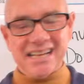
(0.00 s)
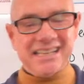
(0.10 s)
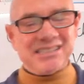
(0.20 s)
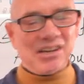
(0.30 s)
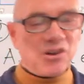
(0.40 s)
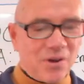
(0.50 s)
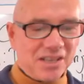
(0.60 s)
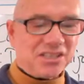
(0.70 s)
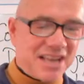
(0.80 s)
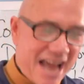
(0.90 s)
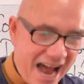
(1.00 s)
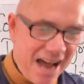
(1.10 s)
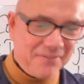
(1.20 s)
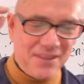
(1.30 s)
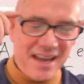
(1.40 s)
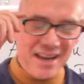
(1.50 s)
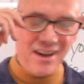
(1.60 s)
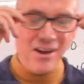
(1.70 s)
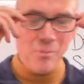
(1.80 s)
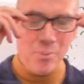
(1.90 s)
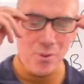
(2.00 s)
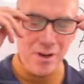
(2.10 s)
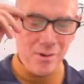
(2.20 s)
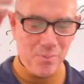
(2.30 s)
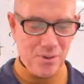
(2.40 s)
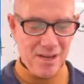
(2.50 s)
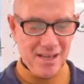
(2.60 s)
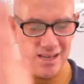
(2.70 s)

it's a question. Have they? Oh boy, oh boy.